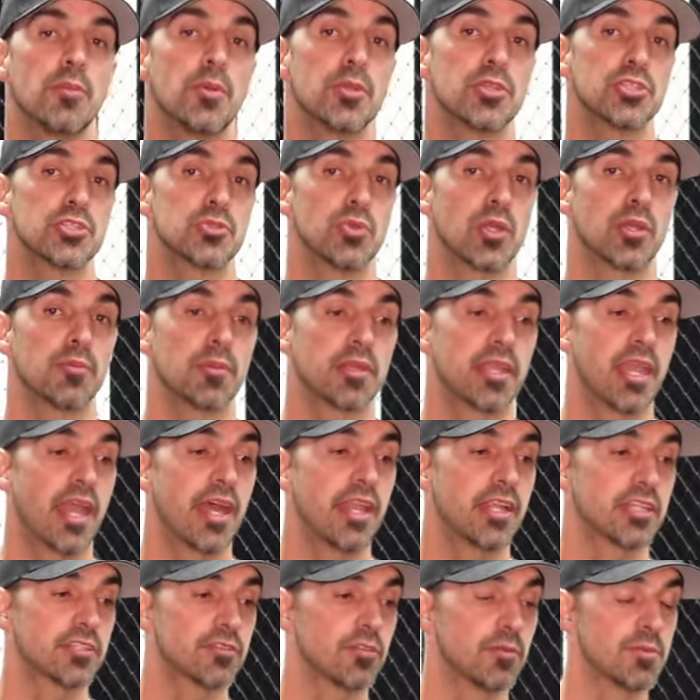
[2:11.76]
about the swing
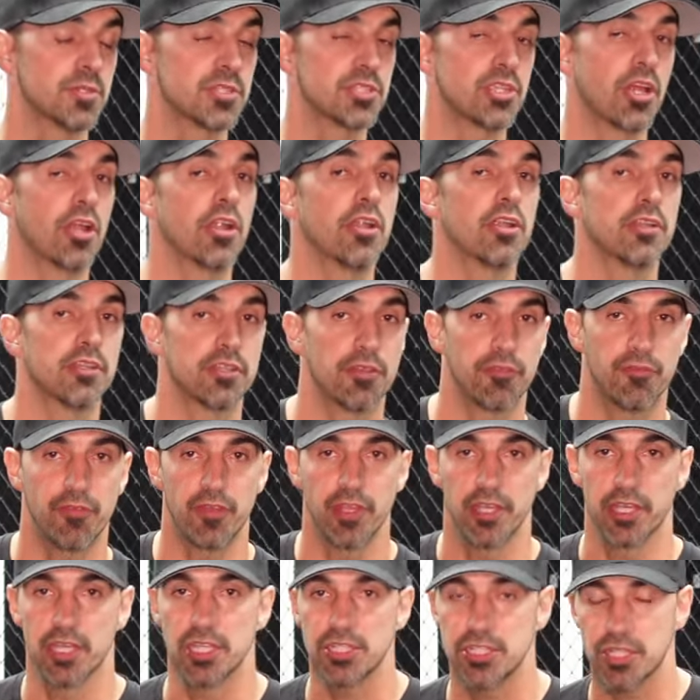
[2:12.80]
mechanics from start to
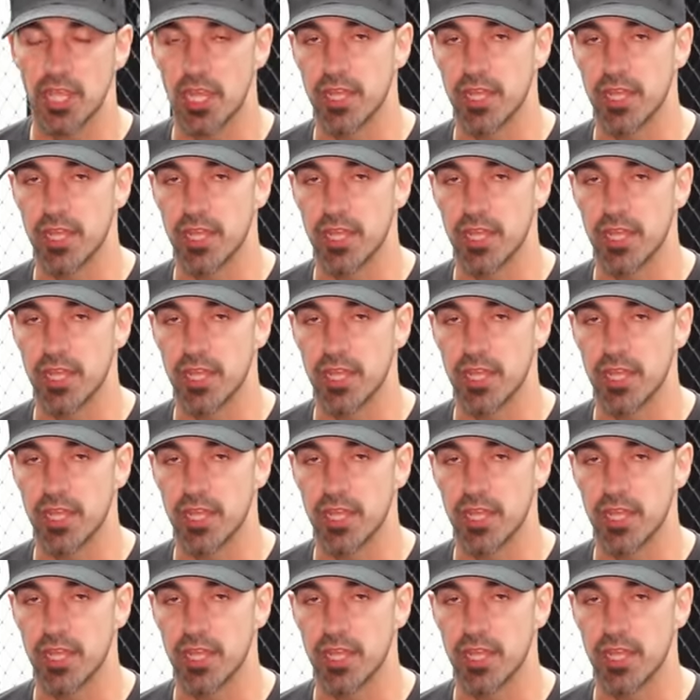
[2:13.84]
finish.